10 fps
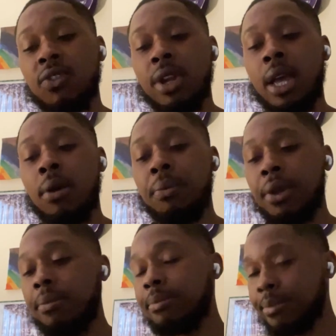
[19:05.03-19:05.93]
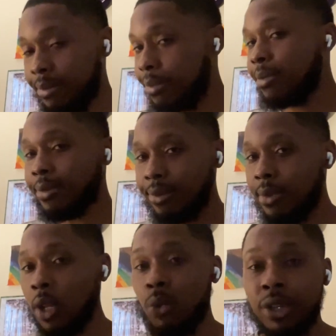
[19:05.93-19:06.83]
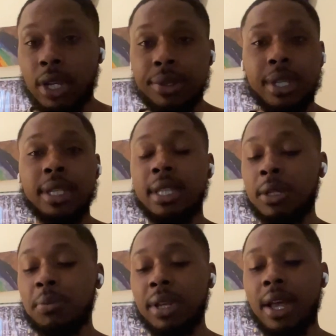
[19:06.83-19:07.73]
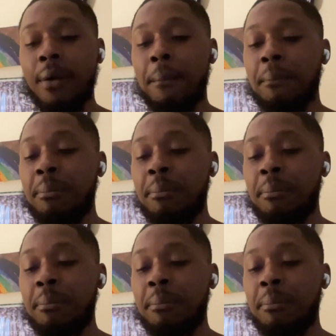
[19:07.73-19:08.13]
for now, but we shall see as things play out.